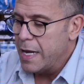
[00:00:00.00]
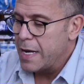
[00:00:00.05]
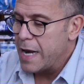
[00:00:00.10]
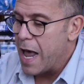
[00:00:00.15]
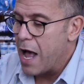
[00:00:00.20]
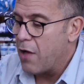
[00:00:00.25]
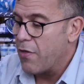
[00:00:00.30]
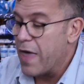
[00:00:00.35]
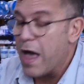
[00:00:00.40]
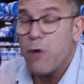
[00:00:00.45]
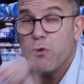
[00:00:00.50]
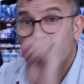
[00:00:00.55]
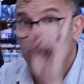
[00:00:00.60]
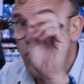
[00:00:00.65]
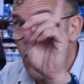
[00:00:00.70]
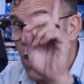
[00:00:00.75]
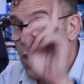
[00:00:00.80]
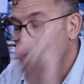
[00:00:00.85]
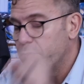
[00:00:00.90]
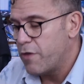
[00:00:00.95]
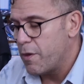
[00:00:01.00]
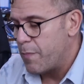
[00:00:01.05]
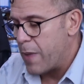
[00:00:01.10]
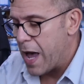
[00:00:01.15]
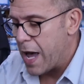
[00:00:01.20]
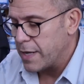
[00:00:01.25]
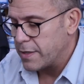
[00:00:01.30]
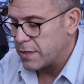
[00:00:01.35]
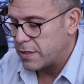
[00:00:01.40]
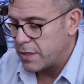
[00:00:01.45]
Now, that was one of the
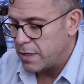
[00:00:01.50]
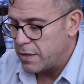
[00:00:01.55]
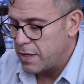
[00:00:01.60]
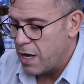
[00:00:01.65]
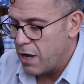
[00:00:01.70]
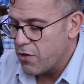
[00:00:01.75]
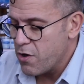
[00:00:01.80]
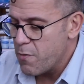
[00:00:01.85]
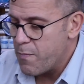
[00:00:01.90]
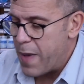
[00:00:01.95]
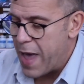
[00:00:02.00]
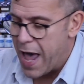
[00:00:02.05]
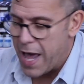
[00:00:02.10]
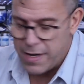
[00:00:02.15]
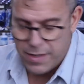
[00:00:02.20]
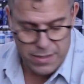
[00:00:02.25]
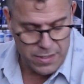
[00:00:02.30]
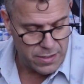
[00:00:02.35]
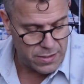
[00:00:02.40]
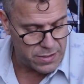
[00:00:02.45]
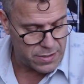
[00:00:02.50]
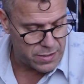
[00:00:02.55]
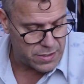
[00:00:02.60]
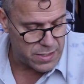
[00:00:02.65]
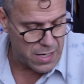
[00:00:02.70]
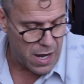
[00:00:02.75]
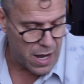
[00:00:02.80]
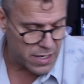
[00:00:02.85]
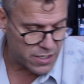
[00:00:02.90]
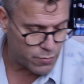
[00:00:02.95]
patents. The other patent
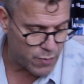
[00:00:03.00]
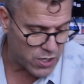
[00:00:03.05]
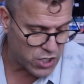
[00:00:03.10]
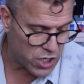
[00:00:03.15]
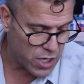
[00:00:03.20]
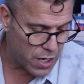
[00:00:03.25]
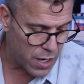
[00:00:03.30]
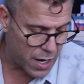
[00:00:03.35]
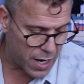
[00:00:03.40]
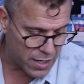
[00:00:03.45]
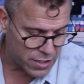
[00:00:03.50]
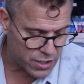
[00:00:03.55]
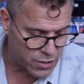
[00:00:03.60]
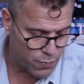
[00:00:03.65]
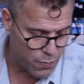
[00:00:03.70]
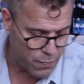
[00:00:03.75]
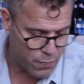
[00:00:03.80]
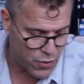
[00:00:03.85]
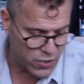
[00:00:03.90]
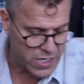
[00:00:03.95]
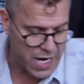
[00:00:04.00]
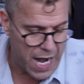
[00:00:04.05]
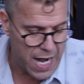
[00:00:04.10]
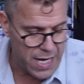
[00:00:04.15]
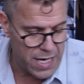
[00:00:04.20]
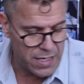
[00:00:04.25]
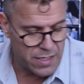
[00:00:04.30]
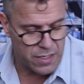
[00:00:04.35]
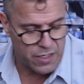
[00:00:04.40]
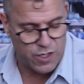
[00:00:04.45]
is especially, it's
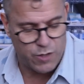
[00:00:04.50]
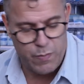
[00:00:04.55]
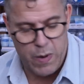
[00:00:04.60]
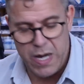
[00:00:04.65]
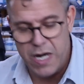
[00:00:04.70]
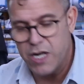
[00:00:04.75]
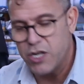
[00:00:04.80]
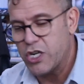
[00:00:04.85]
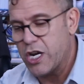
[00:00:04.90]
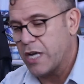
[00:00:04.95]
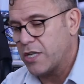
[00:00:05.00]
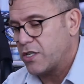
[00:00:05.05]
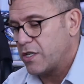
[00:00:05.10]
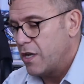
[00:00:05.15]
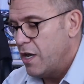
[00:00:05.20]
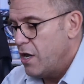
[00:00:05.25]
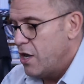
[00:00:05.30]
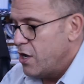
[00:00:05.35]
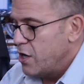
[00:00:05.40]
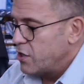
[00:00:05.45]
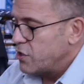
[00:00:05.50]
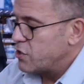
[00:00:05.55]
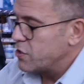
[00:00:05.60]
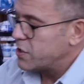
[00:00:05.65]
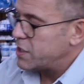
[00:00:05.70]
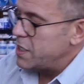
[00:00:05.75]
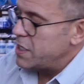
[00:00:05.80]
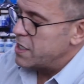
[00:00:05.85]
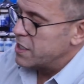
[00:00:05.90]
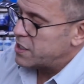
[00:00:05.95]
pertaining to spinning jets. So
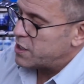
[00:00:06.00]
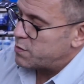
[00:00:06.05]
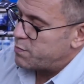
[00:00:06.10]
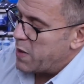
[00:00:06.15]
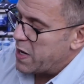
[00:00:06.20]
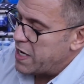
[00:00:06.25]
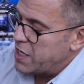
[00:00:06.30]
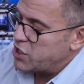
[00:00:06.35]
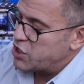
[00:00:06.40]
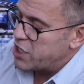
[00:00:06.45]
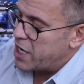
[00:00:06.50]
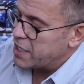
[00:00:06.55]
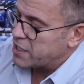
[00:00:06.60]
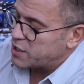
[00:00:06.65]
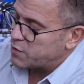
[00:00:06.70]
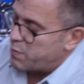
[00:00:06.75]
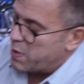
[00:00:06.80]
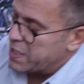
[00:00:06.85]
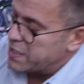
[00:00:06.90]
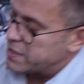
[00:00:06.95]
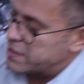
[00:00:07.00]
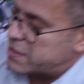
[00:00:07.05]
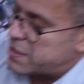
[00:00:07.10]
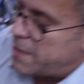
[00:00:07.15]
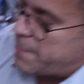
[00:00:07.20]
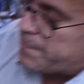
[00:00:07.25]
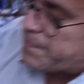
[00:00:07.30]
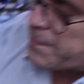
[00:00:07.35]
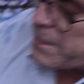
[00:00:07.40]
you'll see this spinning jet spins